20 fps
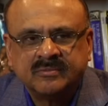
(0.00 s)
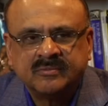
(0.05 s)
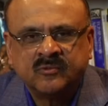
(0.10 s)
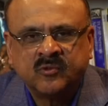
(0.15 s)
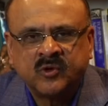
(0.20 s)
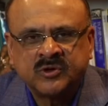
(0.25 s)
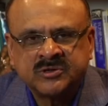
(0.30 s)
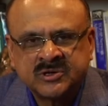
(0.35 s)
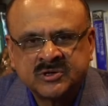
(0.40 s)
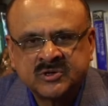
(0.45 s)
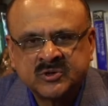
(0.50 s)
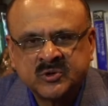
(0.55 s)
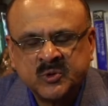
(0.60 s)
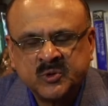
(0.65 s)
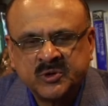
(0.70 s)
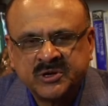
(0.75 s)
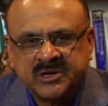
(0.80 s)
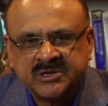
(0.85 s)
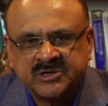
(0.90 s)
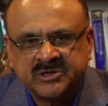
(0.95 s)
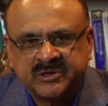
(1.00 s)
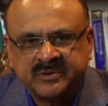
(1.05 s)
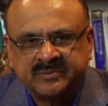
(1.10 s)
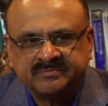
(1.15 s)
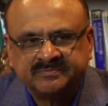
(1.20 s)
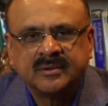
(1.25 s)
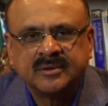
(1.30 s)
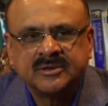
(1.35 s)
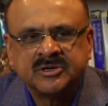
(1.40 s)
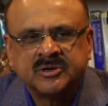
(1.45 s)
was a school teacher.
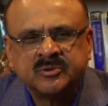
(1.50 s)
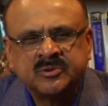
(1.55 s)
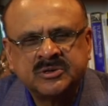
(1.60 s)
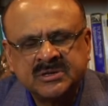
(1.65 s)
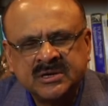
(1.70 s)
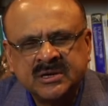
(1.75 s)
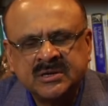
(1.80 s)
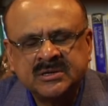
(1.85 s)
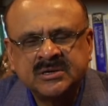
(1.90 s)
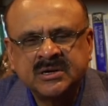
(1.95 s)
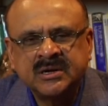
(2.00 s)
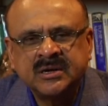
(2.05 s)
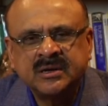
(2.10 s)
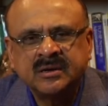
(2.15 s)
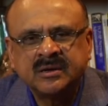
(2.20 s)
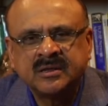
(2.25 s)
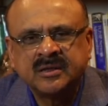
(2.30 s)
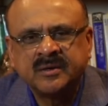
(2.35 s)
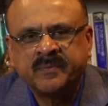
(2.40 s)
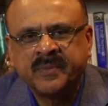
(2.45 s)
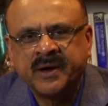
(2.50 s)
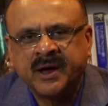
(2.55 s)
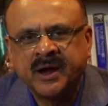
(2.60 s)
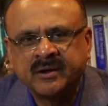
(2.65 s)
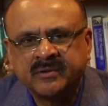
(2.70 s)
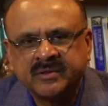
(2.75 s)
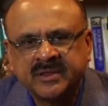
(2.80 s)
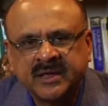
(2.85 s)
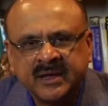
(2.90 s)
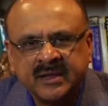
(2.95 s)
She was teaching in a part
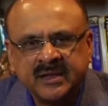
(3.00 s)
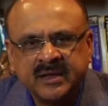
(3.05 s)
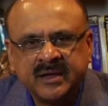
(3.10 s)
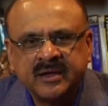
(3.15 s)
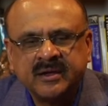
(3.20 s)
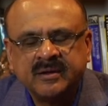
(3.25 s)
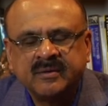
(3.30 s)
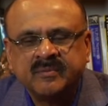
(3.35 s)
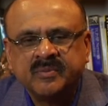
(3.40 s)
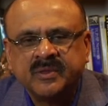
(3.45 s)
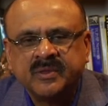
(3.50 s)
of Delhi